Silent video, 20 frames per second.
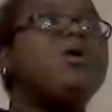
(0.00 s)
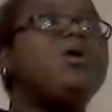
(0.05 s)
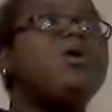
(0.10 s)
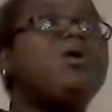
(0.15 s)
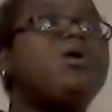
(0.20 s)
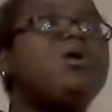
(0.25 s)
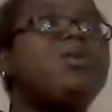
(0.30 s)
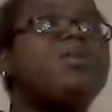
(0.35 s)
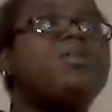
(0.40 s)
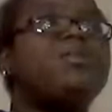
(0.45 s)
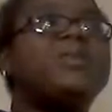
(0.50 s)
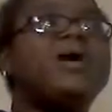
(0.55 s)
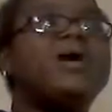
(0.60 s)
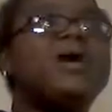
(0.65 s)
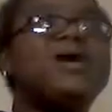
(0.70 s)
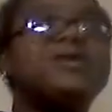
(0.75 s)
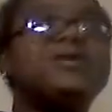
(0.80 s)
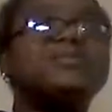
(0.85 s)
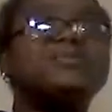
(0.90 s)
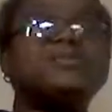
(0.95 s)
My
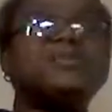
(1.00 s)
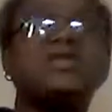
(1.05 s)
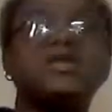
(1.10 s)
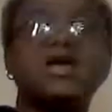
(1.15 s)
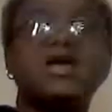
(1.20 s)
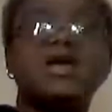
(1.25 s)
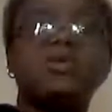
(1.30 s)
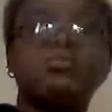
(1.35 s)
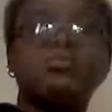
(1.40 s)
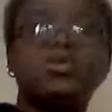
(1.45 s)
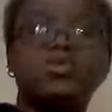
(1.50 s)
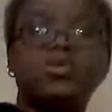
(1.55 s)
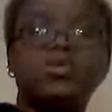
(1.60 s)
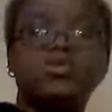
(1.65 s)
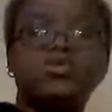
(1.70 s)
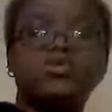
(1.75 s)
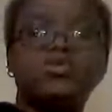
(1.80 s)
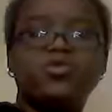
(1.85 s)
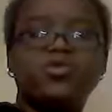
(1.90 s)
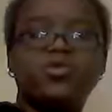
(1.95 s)
husband got
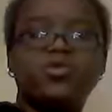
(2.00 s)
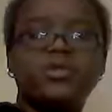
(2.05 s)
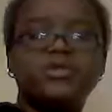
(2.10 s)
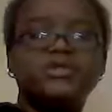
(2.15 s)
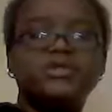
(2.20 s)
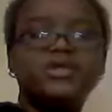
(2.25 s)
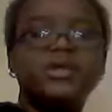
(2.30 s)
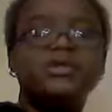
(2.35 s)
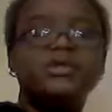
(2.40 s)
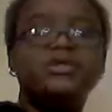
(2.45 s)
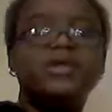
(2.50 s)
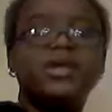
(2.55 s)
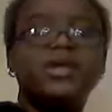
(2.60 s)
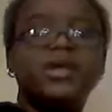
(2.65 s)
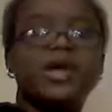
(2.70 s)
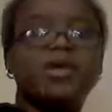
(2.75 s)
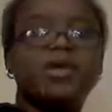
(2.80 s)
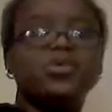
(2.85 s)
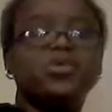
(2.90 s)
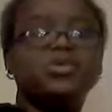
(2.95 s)
pulled over one time, but
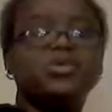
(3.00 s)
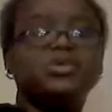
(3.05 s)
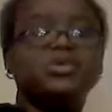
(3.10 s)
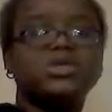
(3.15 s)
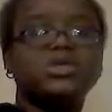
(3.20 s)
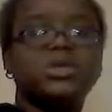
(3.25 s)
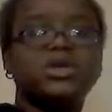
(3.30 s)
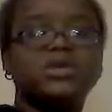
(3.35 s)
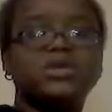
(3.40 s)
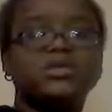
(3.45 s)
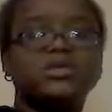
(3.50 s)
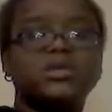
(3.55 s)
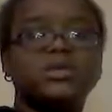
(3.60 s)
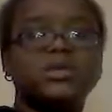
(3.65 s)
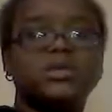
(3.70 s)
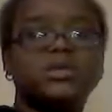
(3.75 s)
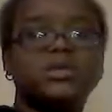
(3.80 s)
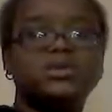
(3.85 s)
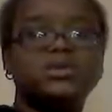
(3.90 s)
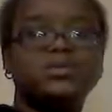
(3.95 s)
that was like
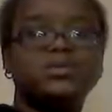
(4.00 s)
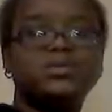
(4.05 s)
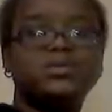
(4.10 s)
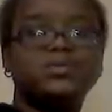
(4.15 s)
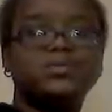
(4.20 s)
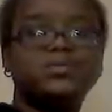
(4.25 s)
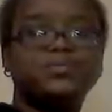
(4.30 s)
a